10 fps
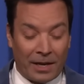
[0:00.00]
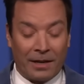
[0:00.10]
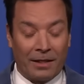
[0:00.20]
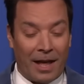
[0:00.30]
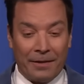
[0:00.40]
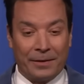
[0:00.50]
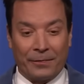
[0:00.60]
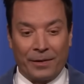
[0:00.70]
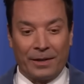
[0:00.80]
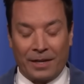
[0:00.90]
on a lot of
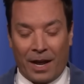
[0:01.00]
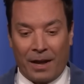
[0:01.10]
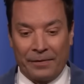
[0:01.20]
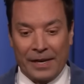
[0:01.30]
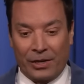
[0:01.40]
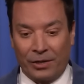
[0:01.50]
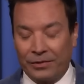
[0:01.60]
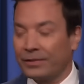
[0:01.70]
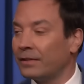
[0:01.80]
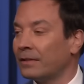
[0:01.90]
different uh,
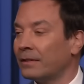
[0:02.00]
vehicles.